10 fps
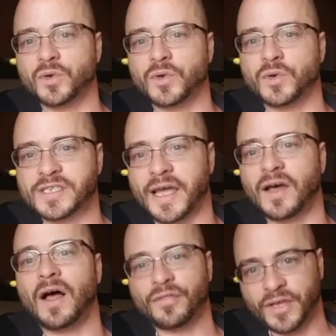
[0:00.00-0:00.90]
do is stay
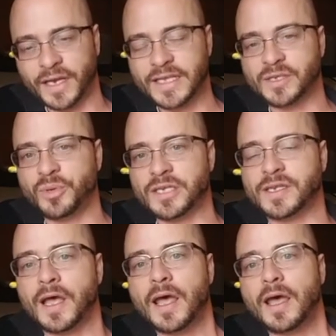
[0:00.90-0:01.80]
healthy and he's a
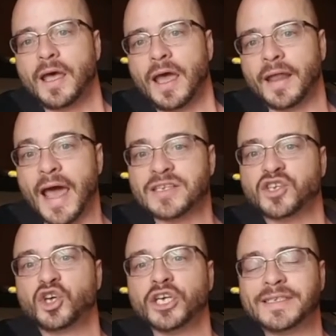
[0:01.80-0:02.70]
beast. And that's
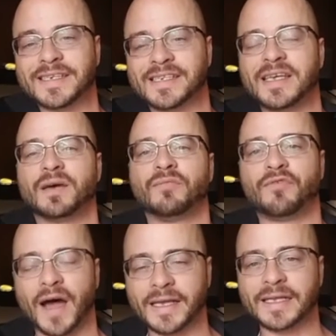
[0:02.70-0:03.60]
good to see him
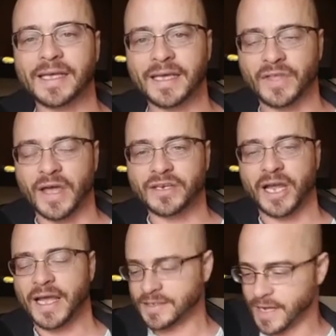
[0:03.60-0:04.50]
finally get that
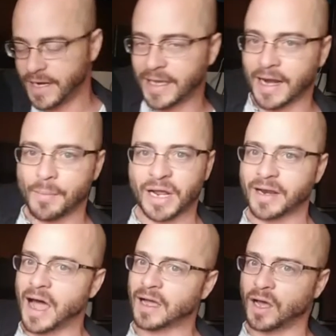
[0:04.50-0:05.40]
chance. And again, I'm going to
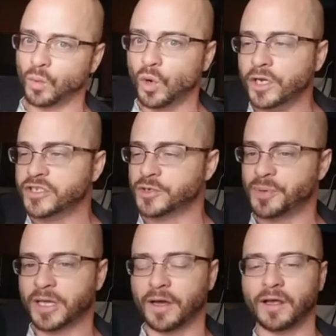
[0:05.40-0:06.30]
knock on wood just
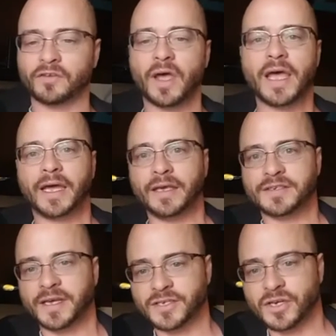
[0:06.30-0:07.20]
because
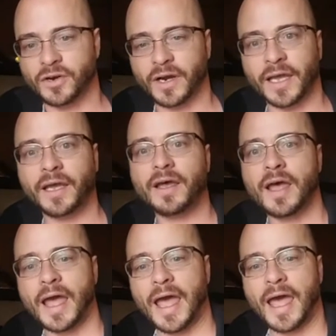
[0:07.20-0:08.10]
his history.
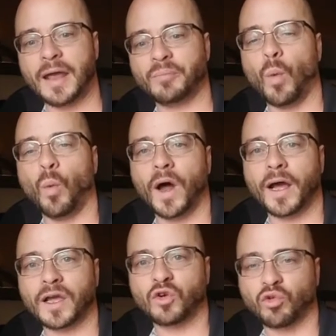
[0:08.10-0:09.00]
But what
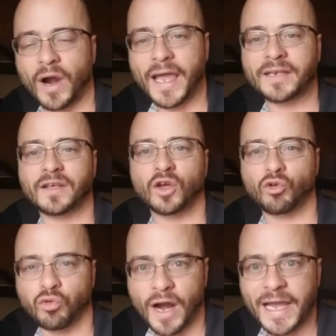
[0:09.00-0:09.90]
a great,
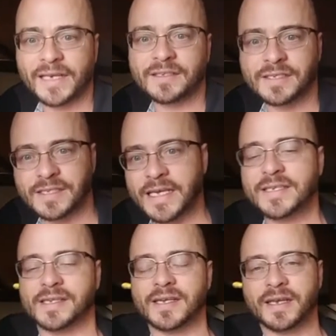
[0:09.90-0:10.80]
great
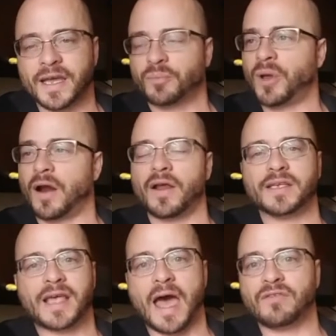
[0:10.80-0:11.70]
season Nick
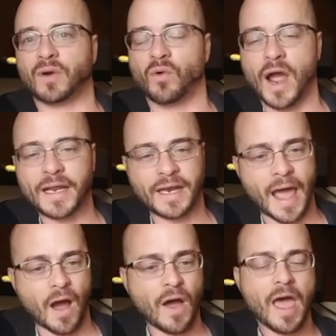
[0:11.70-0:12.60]
Perry is having right
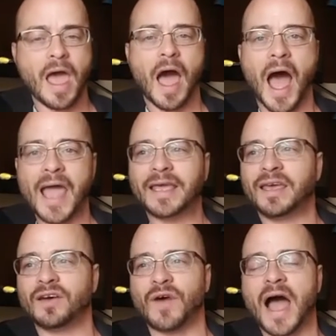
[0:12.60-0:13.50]
now.
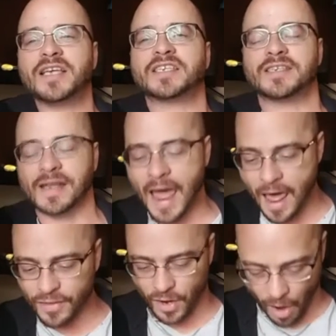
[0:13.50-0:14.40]
I
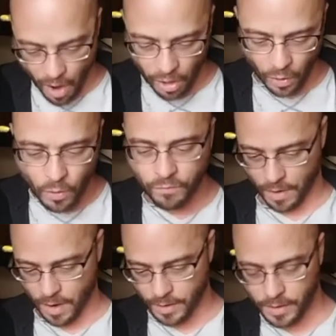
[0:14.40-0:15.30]
slather all
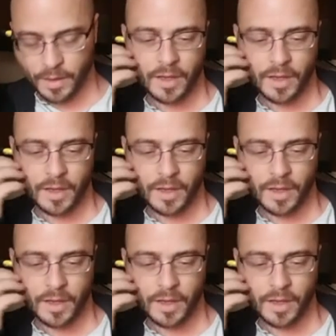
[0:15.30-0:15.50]
over